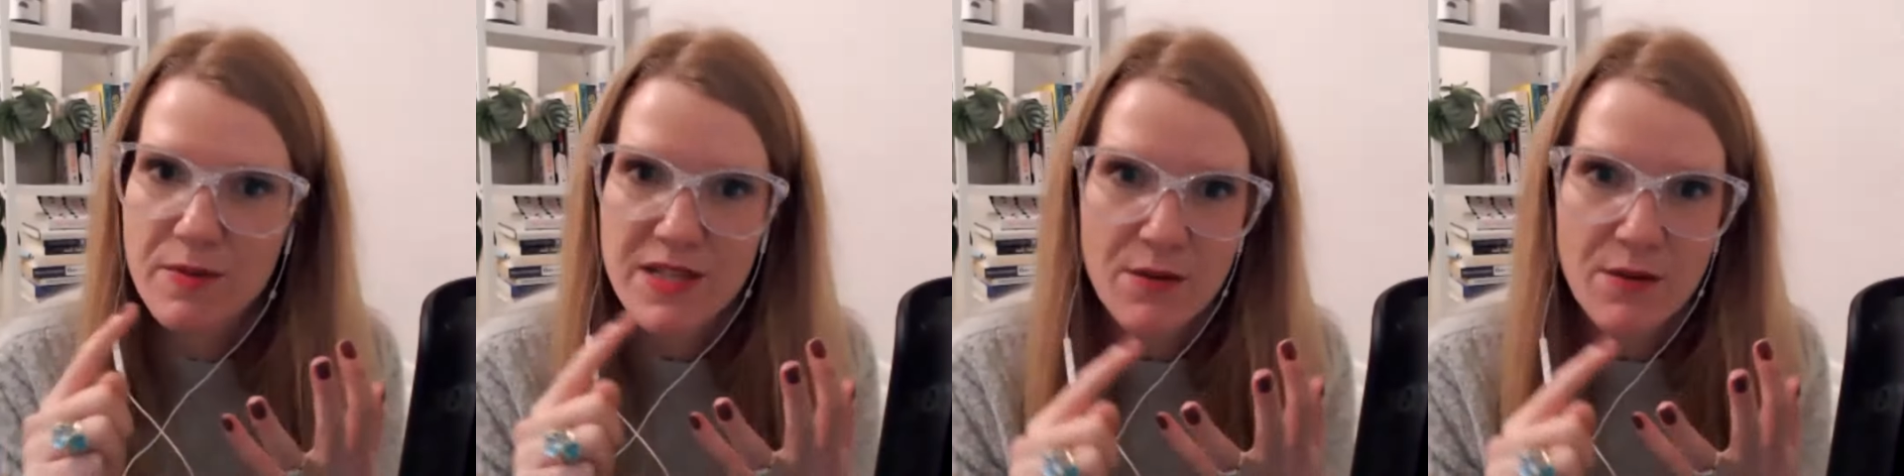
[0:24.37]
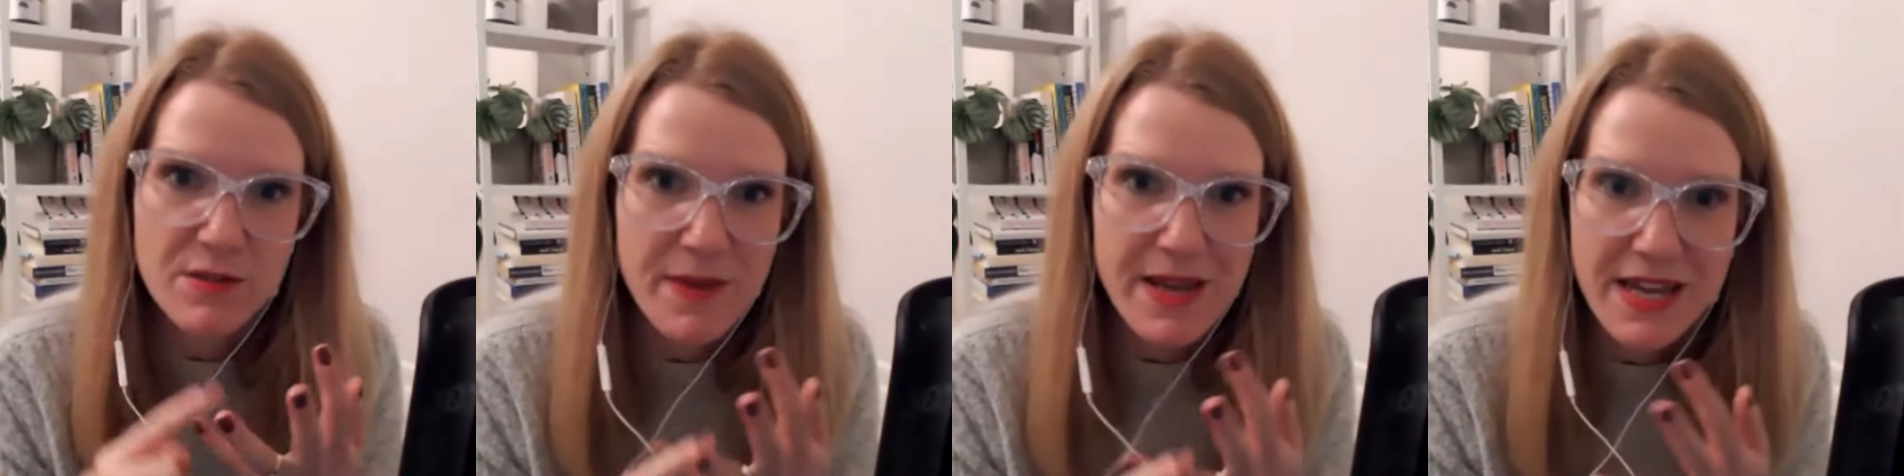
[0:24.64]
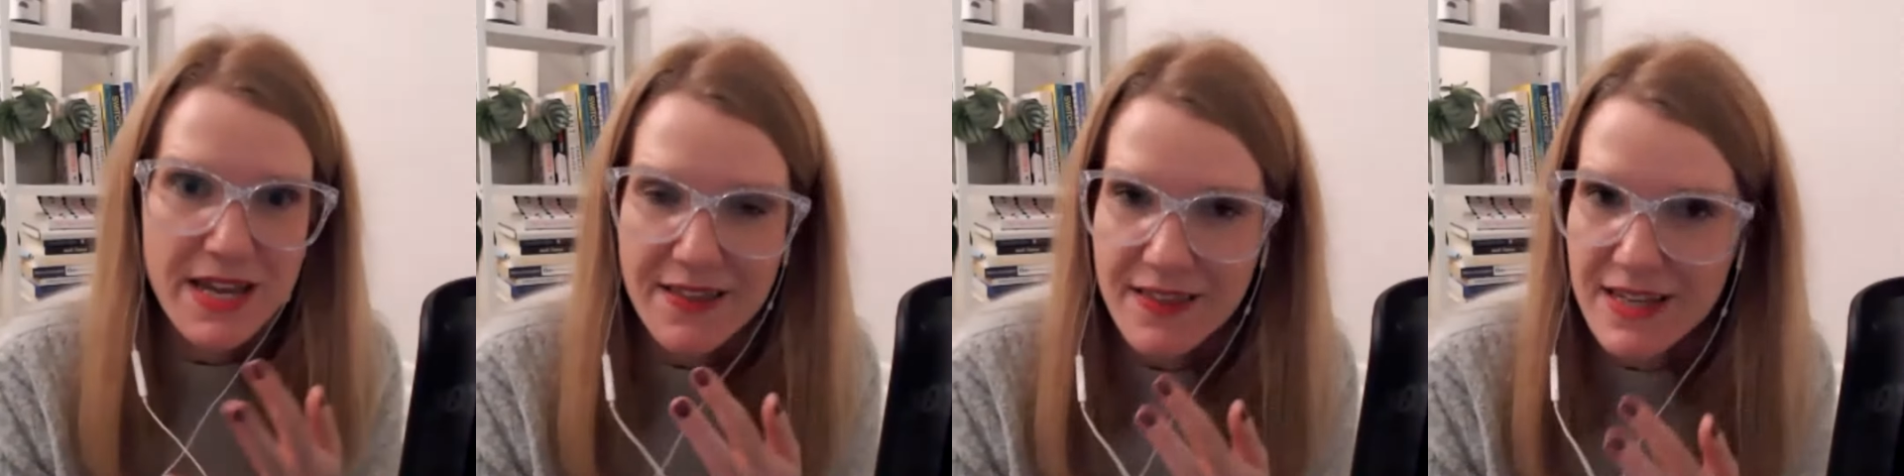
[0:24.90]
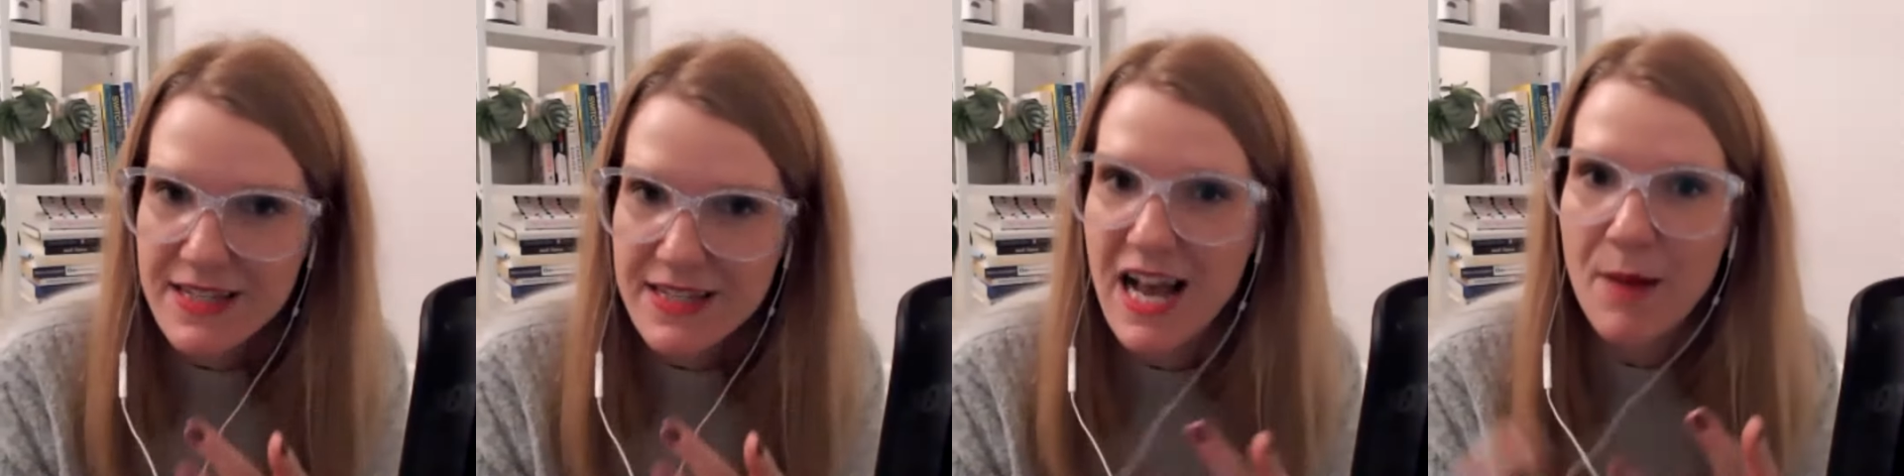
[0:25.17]
that was making
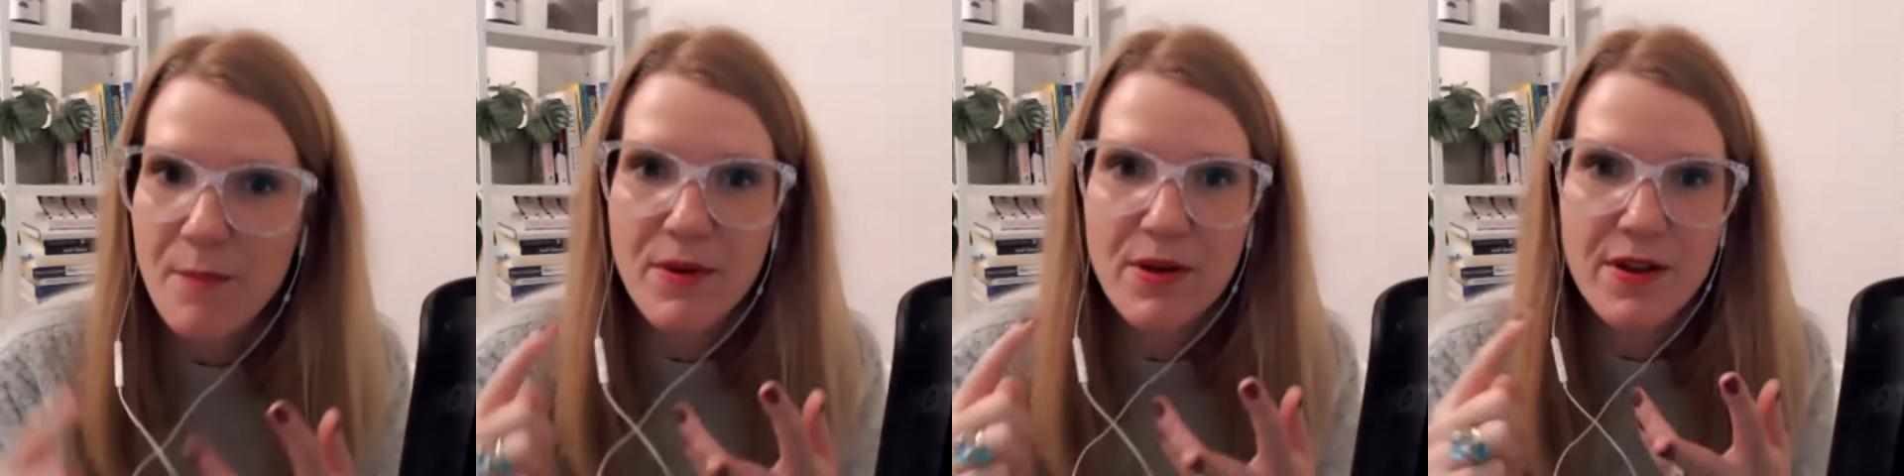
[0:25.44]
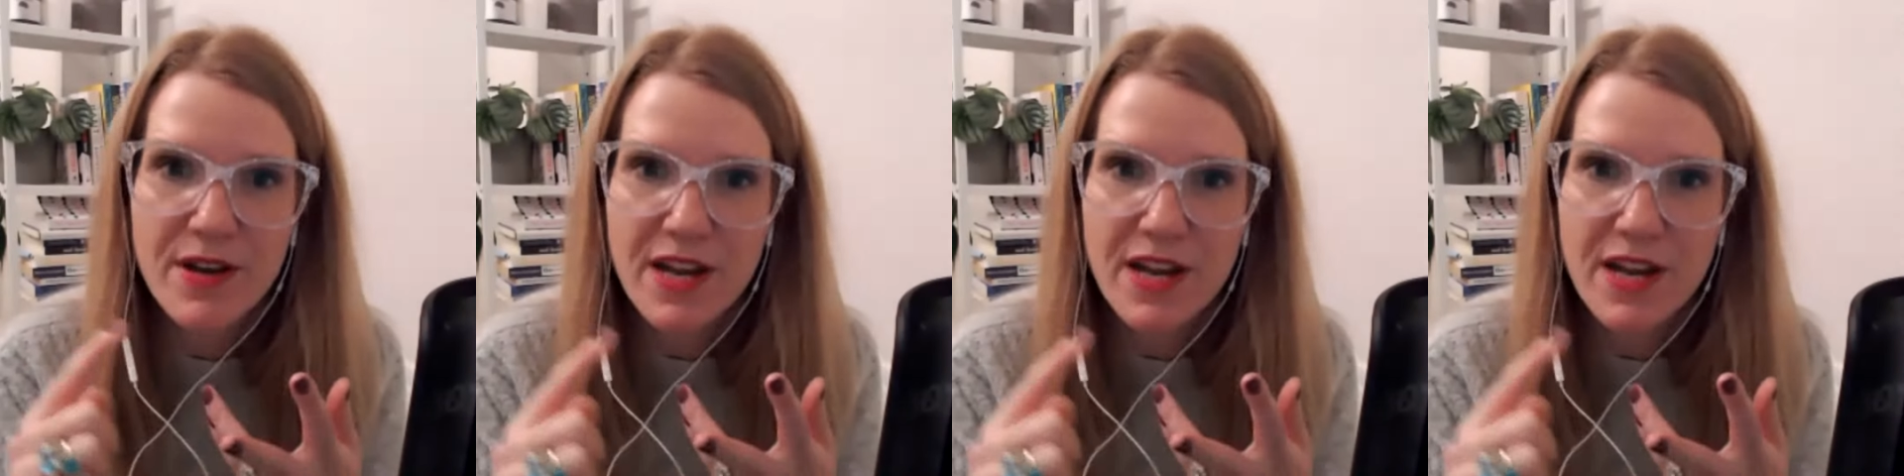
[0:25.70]
things happen,